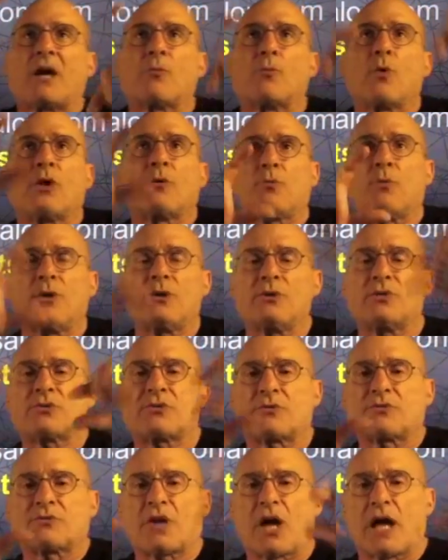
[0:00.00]
what windows
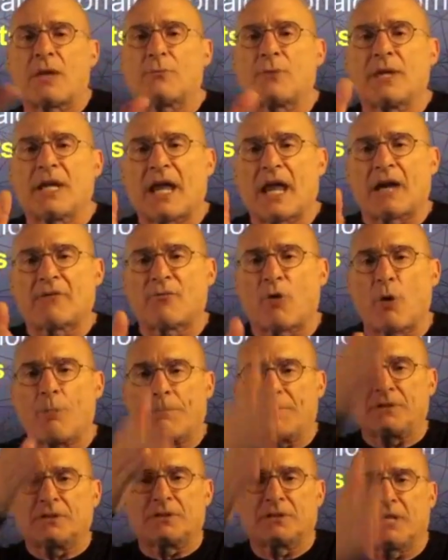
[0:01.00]
of time we have
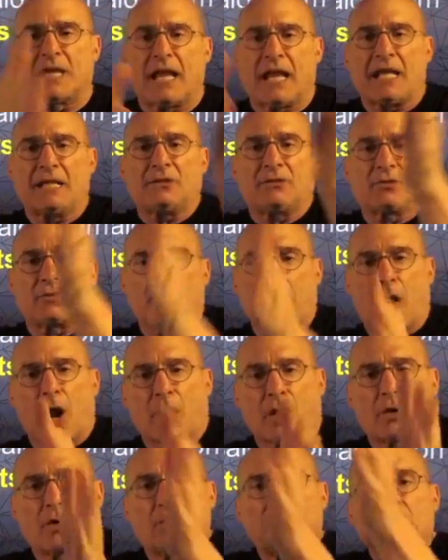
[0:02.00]
open today,
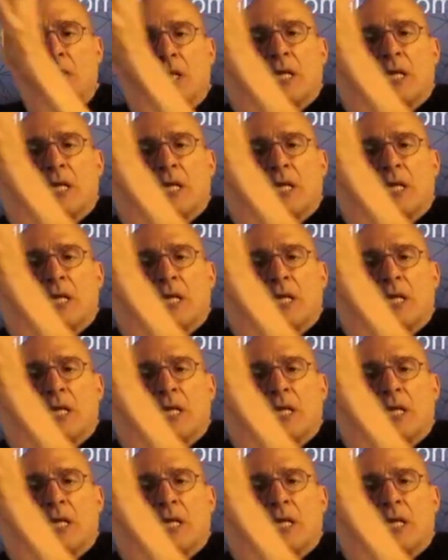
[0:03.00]
tomorrow,